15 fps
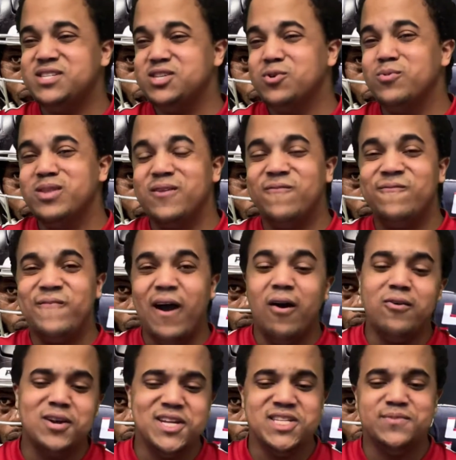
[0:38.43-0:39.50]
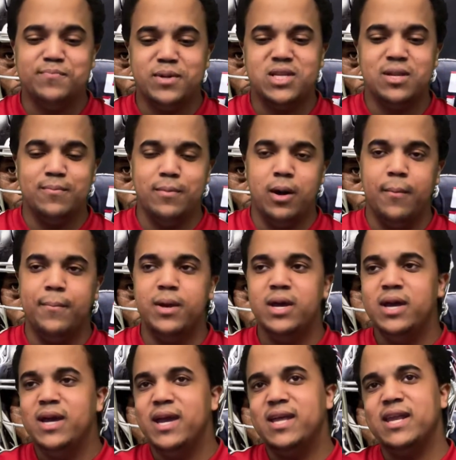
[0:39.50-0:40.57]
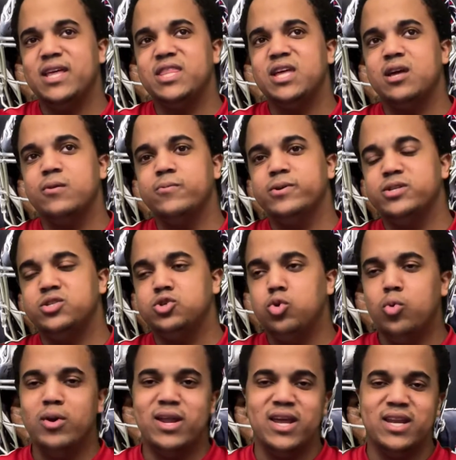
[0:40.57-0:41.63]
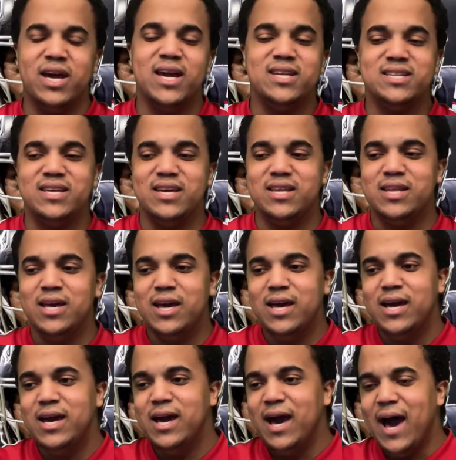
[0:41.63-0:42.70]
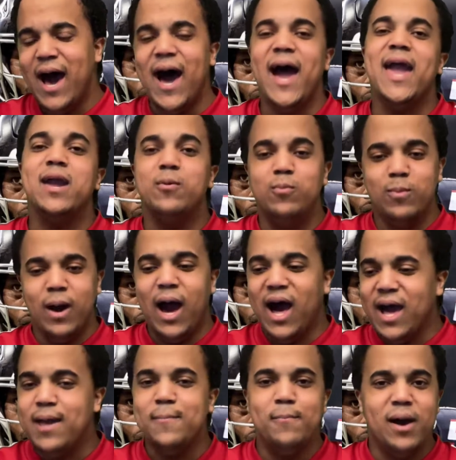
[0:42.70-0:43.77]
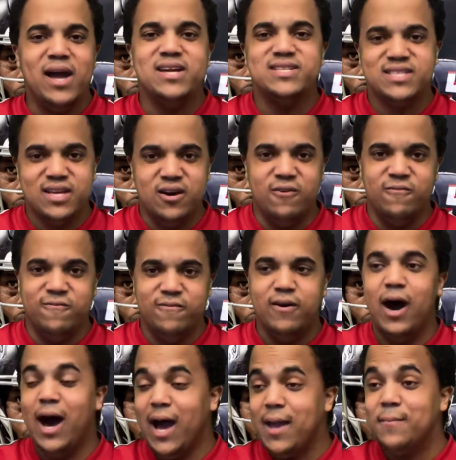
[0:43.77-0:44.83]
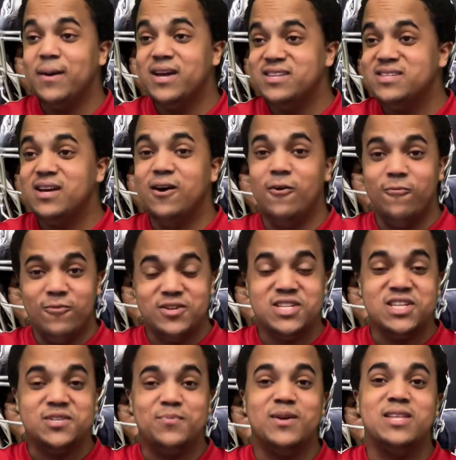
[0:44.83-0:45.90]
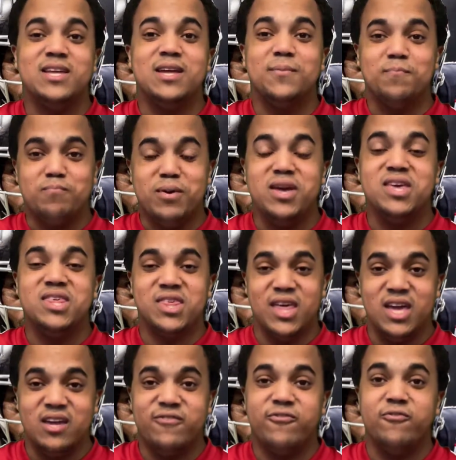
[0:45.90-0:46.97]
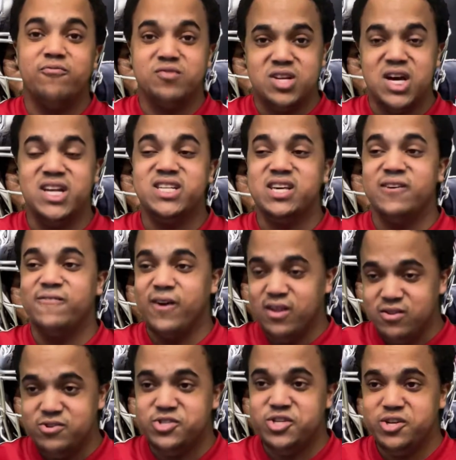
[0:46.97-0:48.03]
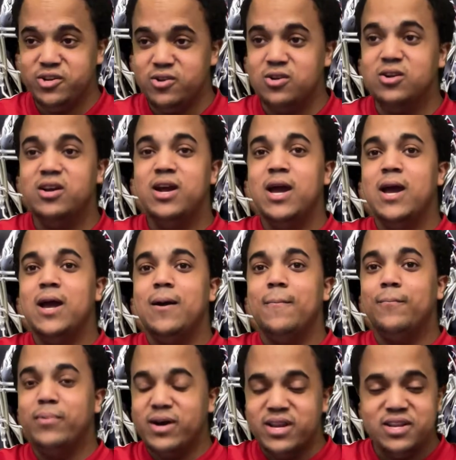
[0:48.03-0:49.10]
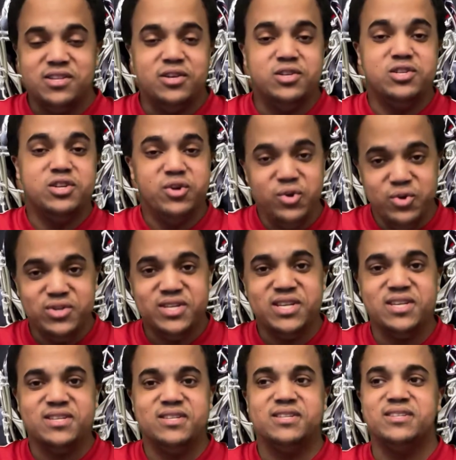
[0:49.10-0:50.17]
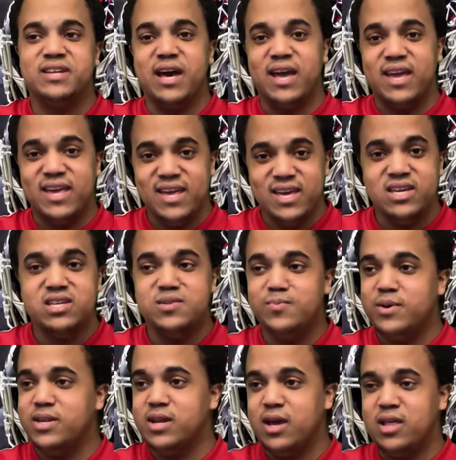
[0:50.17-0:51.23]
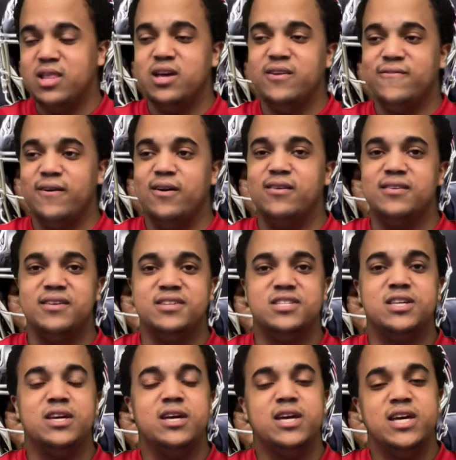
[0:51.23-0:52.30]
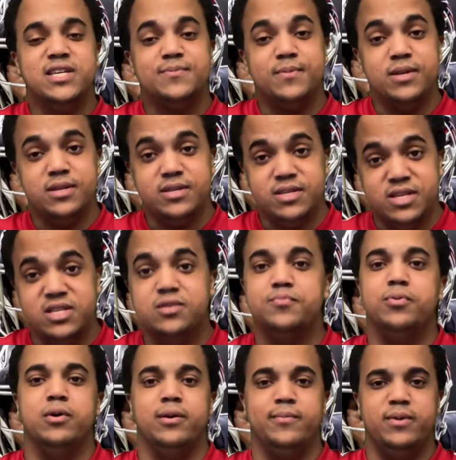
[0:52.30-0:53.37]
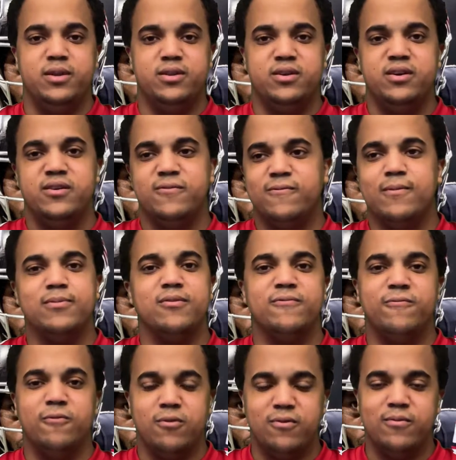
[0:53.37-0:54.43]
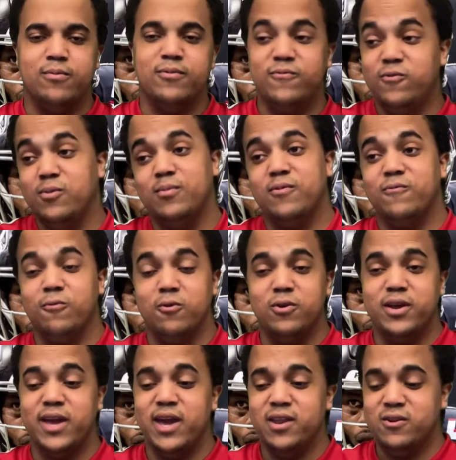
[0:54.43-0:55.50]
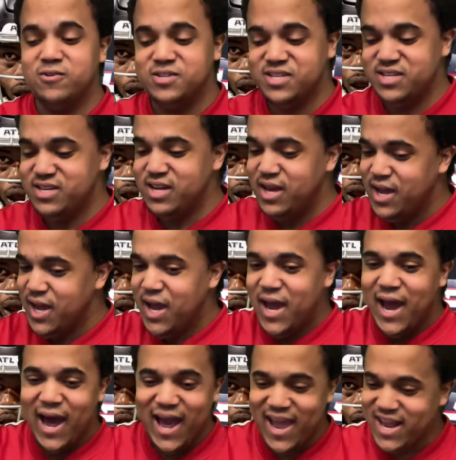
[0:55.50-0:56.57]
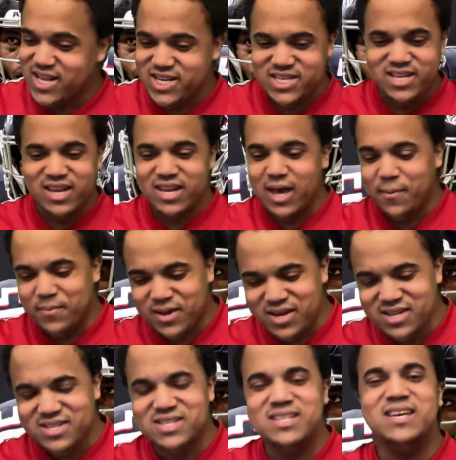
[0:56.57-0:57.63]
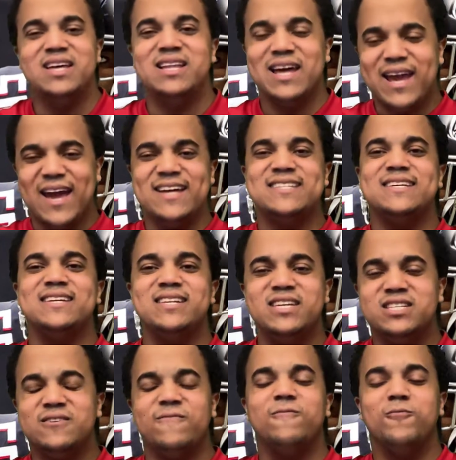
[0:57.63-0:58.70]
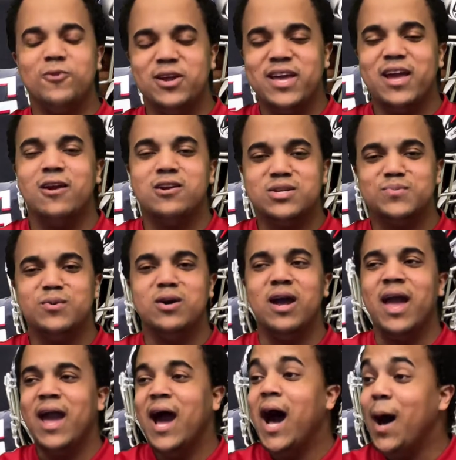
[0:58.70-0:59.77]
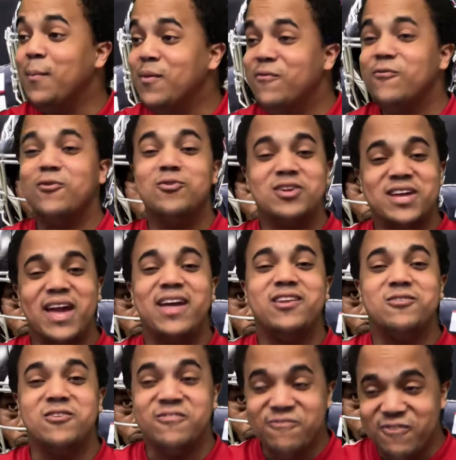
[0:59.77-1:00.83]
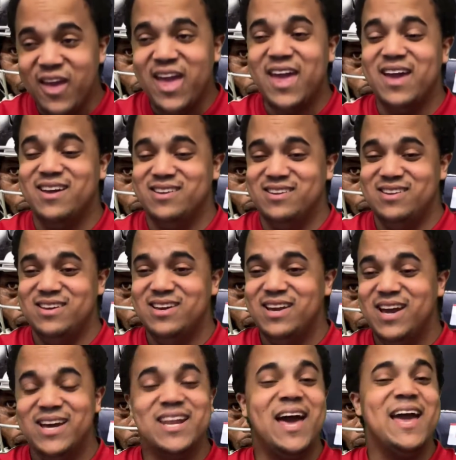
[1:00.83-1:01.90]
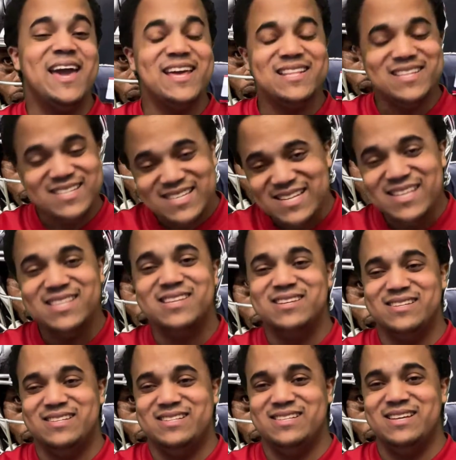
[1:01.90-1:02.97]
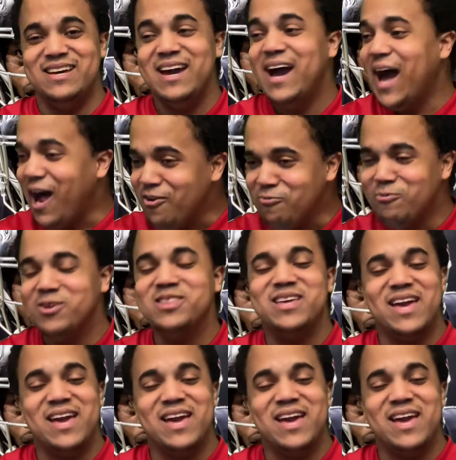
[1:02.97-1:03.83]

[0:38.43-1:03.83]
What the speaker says: so when the Falcons picked him up, and I think it was 2019, I myself was expecting big things from Dante Fowler Jr. But in the 2 seasons that he has been at Atlanta Falcons, it's been disappointment from the former Florida Gators. And I hate to say that because, like I said, he's a Florida Gators boy. I'm a Florida Gators fan, and I hate to see this. I really